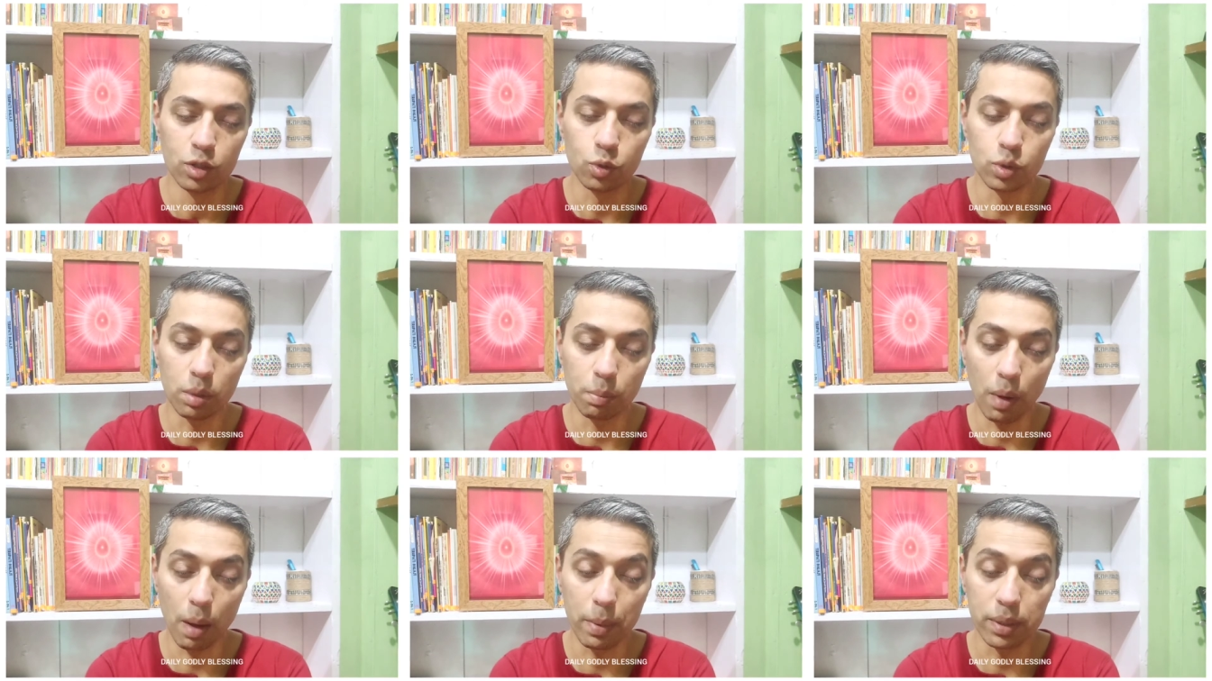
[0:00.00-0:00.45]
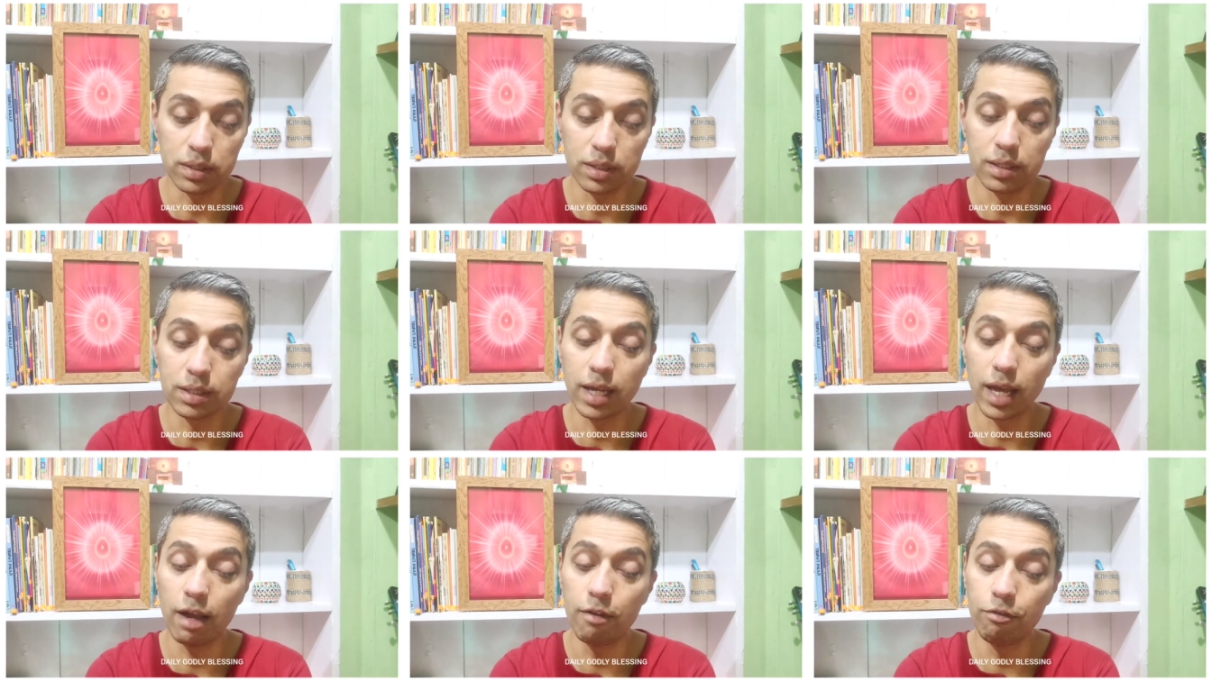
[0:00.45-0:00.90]
So then Baba
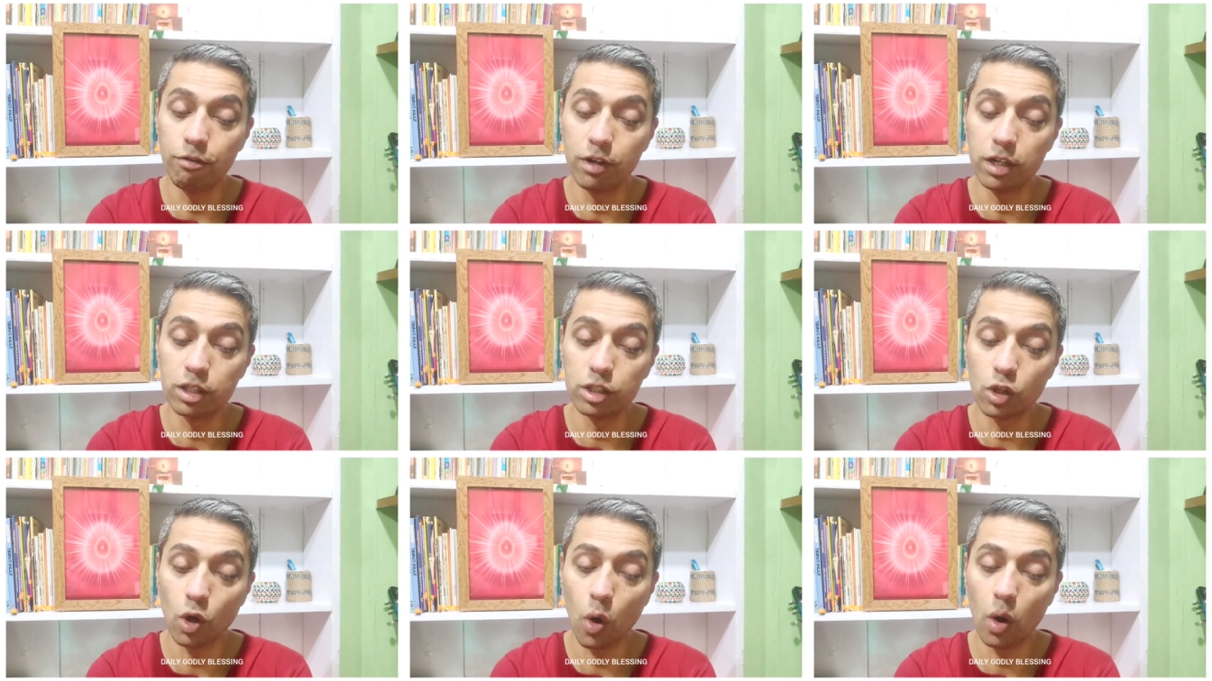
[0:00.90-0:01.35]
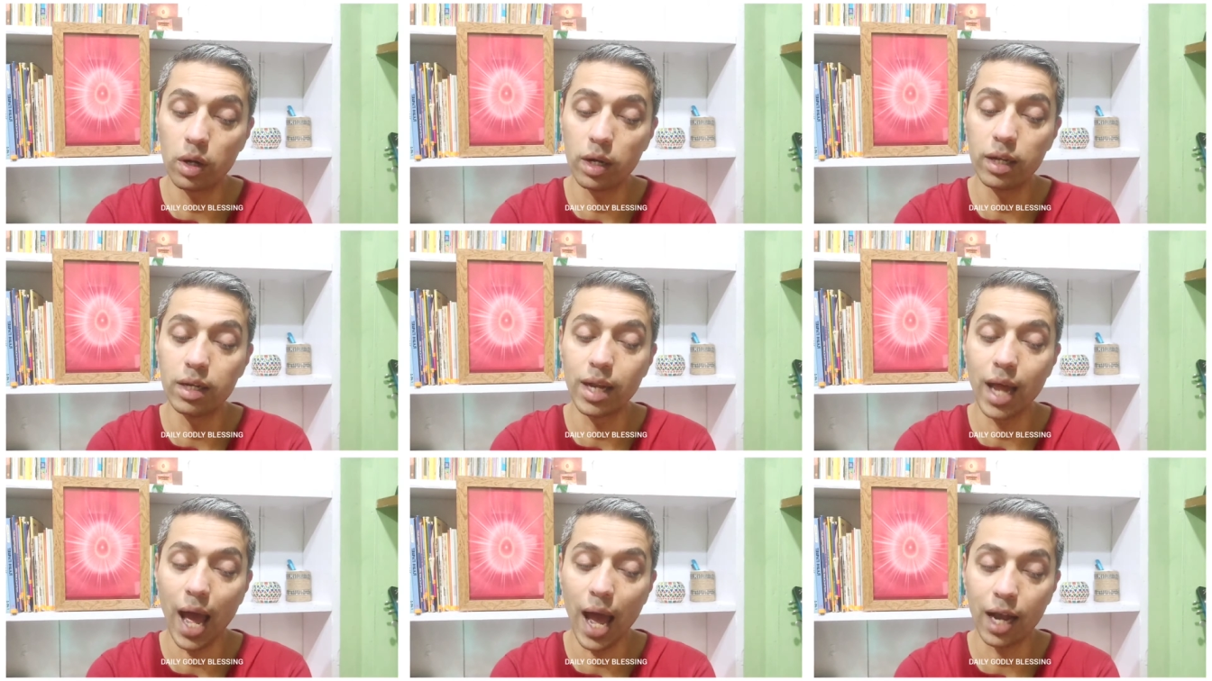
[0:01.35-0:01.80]
says, every thought
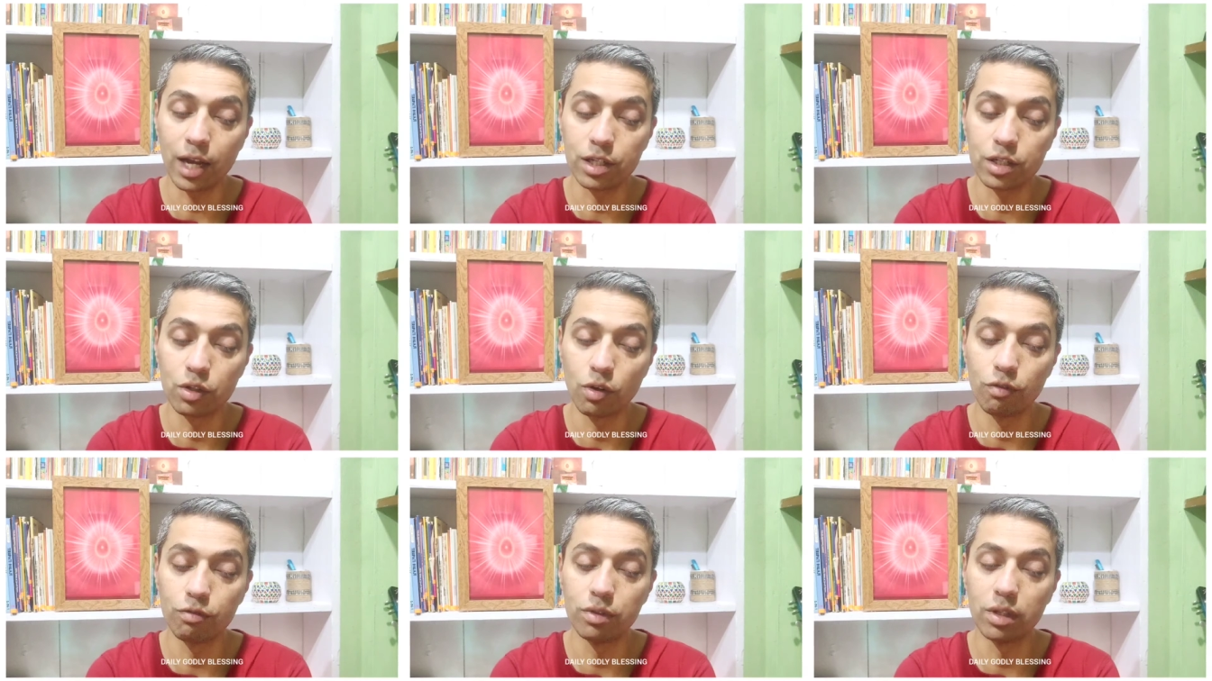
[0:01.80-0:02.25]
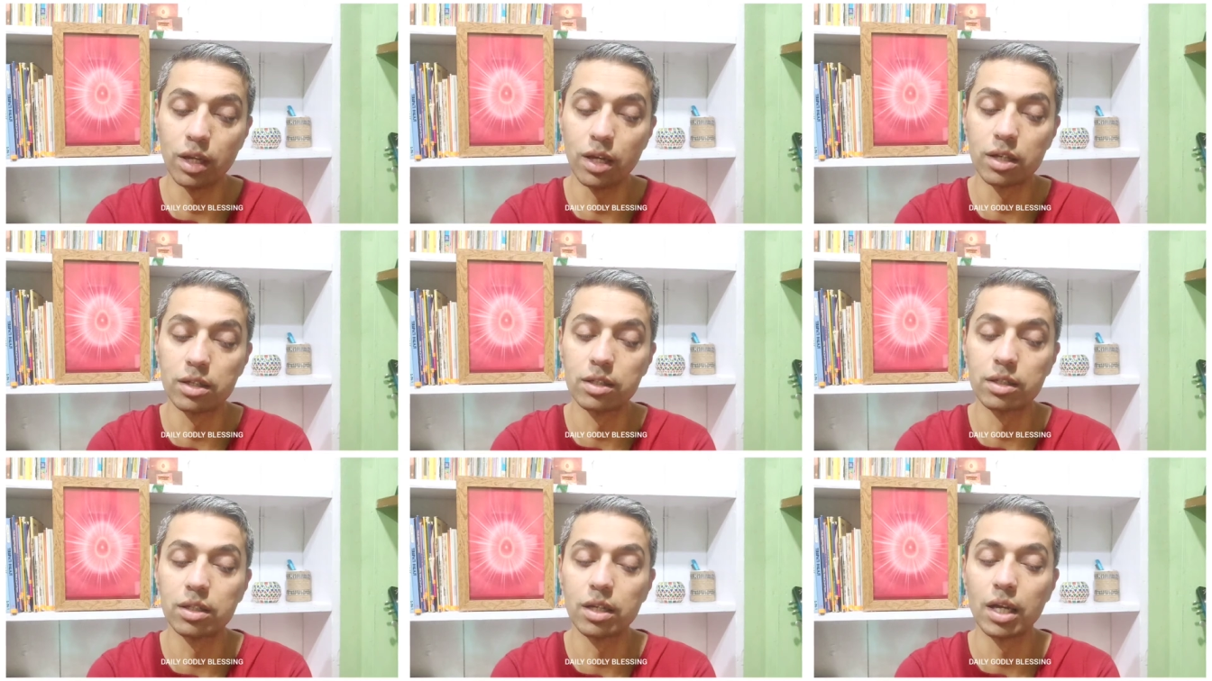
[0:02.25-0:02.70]
and action of
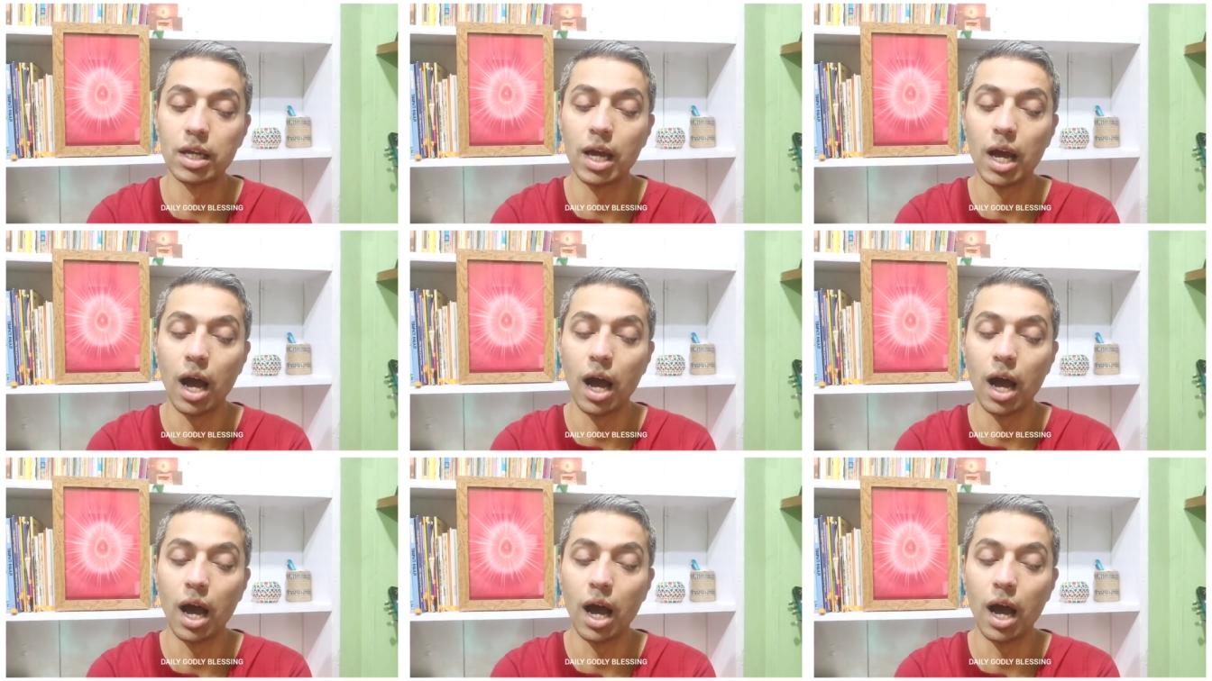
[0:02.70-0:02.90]
theirs